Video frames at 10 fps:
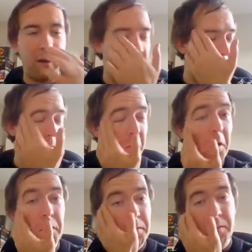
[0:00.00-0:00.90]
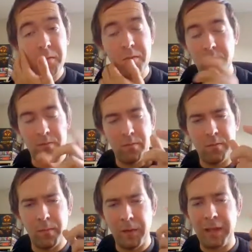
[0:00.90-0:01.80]

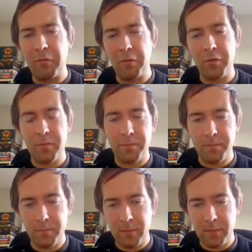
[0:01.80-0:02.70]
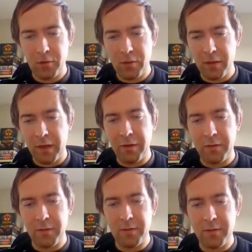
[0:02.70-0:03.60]
non-letter
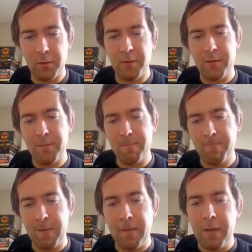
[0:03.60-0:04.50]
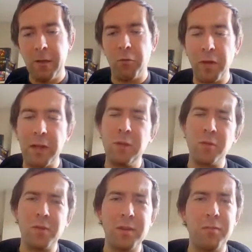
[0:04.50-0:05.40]
characters. So it's really
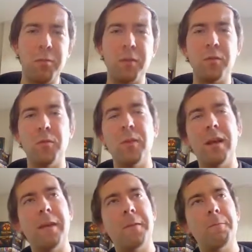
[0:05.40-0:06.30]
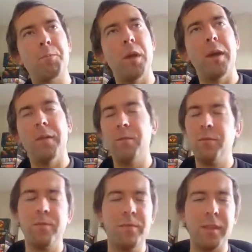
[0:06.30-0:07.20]
useful if you want to do like
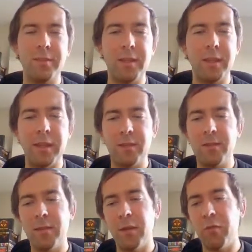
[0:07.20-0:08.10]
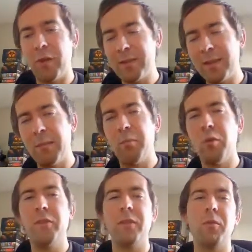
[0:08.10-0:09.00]
testing against a REST
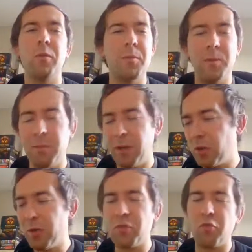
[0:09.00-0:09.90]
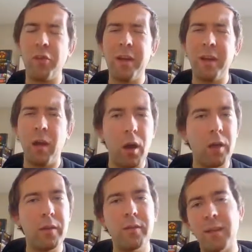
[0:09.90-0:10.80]
endpoint and you want to make sure it's really
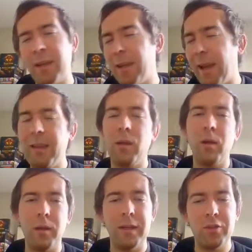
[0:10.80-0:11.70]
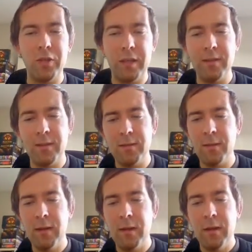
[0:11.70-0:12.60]
hardened and can handle all the edge cases.
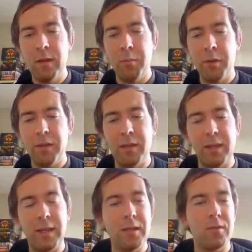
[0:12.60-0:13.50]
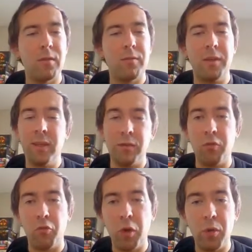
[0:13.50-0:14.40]
But in the case of Gilded
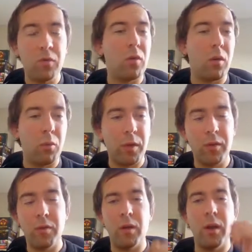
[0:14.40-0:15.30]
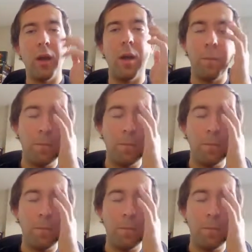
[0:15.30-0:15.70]
Rose, or when you're